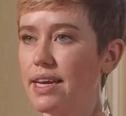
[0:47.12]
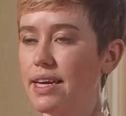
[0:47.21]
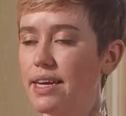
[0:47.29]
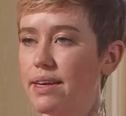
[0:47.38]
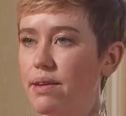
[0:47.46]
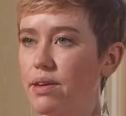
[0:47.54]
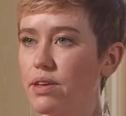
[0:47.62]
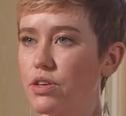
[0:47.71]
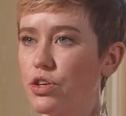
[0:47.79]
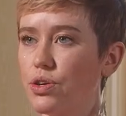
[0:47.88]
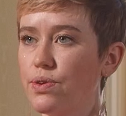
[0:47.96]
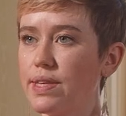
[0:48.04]
It
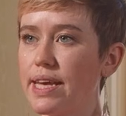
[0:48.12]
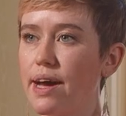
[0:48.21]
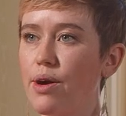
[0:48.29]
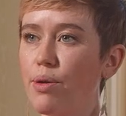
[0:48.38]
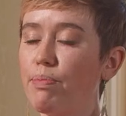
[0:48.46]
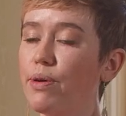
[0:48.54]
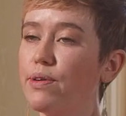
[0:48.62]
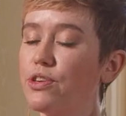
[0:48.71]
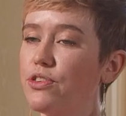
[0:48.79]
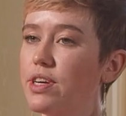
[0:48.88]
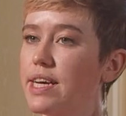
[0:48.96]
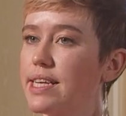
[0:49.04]
shows how
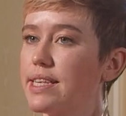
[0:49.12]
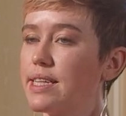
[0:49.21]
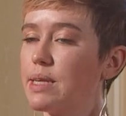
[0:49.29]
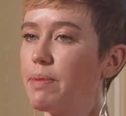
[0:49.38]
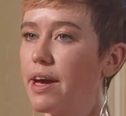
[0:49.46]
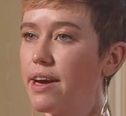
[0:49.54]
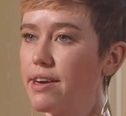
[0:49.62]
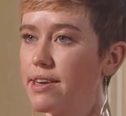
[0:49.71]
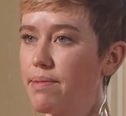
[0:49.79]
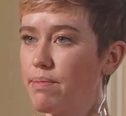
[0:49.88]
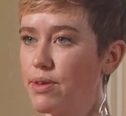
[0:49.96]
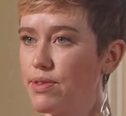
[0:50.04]
poetry has
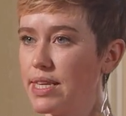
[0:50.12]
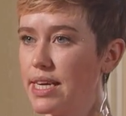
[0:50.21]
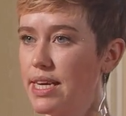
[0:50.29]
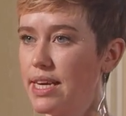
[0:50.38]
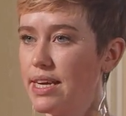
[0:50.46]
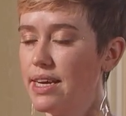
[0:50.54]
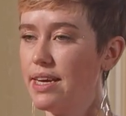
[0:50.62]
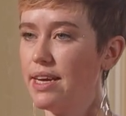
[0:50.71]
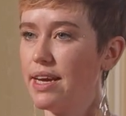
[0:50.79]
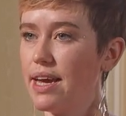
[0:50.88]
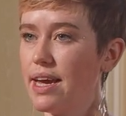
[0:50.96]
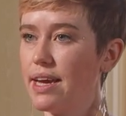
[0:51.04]
inspired music,
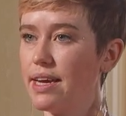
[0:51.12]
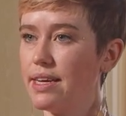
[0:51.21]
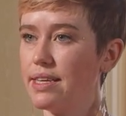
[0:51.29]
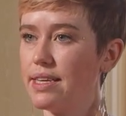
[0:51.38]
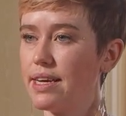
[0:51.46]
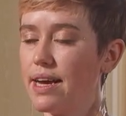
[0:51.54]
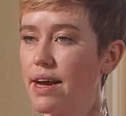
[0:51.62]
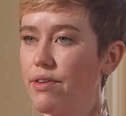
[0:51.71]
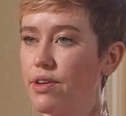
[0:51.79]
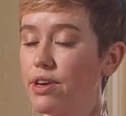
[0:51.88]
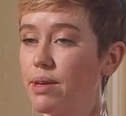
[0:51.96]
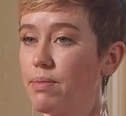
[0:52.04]
and how
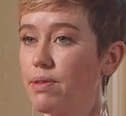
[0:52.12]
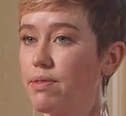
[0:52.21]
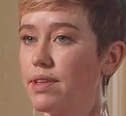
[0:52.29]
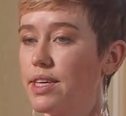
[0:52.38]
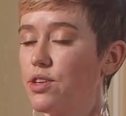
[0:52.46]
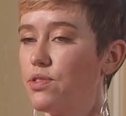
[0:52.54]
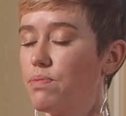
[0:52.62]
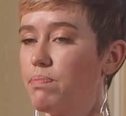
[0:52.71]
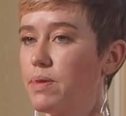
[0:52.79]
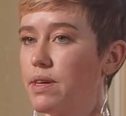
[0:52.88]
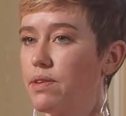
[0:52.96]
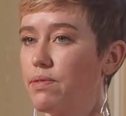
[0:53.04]
there can be
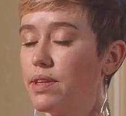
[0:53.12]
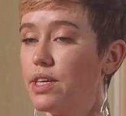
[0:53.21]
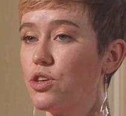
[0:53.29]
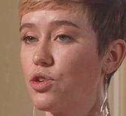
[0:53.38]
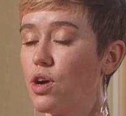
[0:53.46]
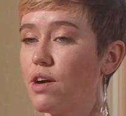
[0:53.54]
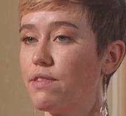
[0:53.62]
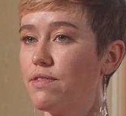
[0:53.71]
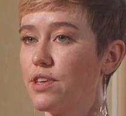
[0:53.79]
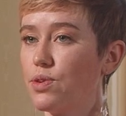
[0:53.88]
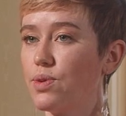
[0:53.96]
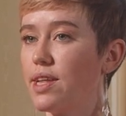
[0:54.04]
a really strong
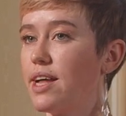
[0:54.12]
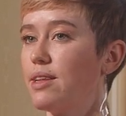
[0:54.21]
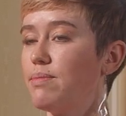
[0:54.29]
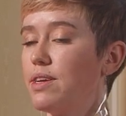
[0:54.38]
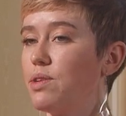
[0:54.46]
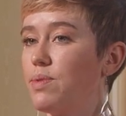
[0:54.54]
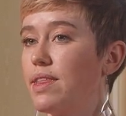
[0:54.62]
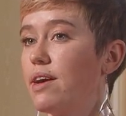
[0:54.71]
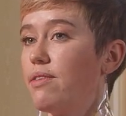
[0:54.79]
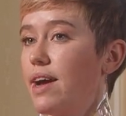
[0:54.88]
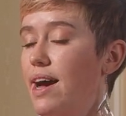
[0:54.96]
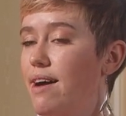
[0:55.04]
visual element
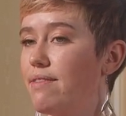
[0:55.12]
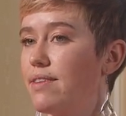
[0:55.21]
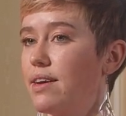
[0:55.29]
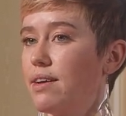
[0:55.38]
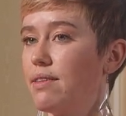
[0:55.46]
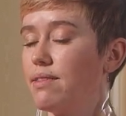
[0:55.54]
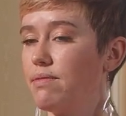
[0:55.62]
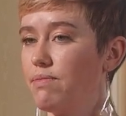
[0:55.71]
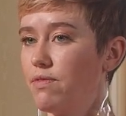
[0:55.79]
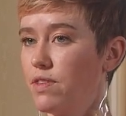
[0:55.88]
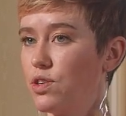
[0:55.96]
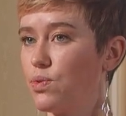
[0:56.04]
without having
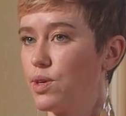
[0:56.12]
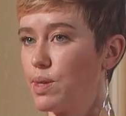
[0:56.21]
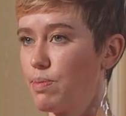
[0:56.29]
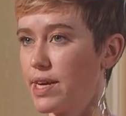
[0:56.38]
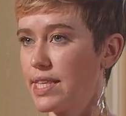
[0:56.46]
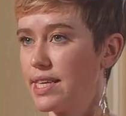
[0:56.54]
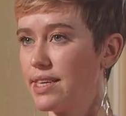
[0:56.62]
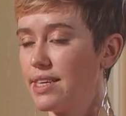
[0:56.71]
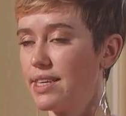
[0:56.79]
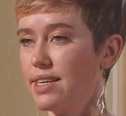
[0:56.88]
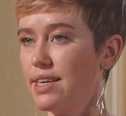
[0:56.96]
visuals present.